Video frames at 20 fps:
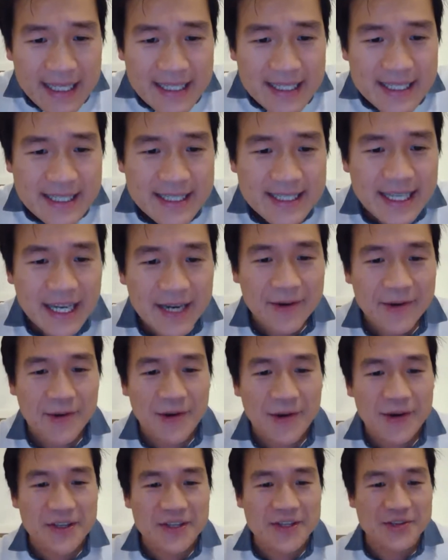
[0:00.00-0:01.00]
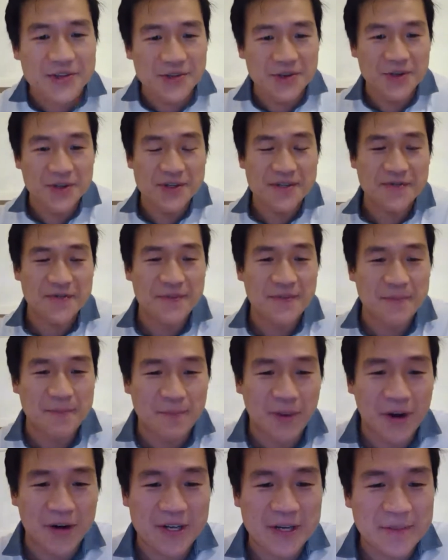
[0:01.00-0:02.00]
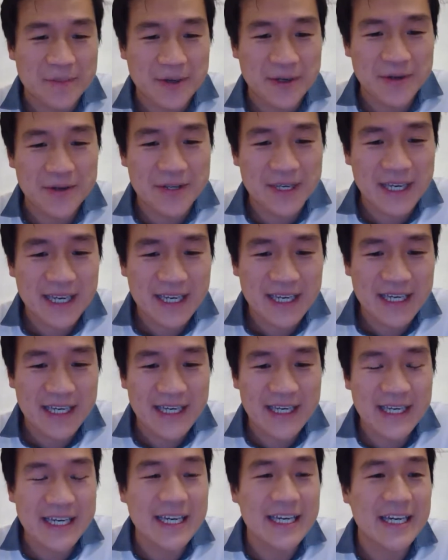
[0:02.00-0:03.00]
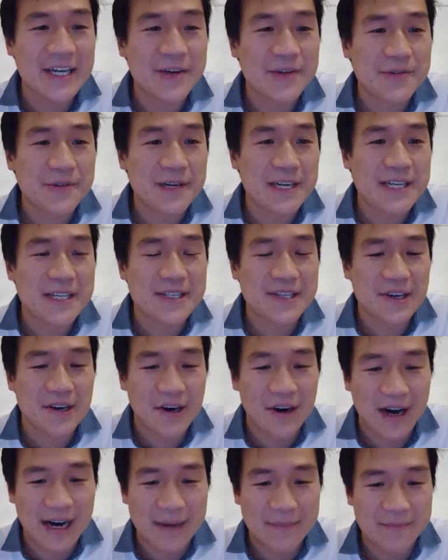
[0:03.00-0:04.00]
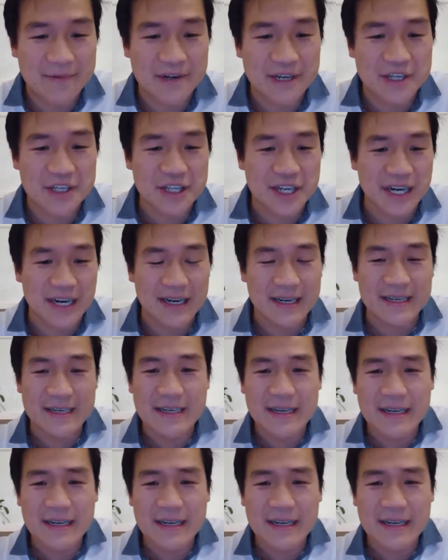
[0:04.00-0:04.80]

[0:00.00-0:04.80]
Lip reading: steroids used for bodybuilding increase eye pressure?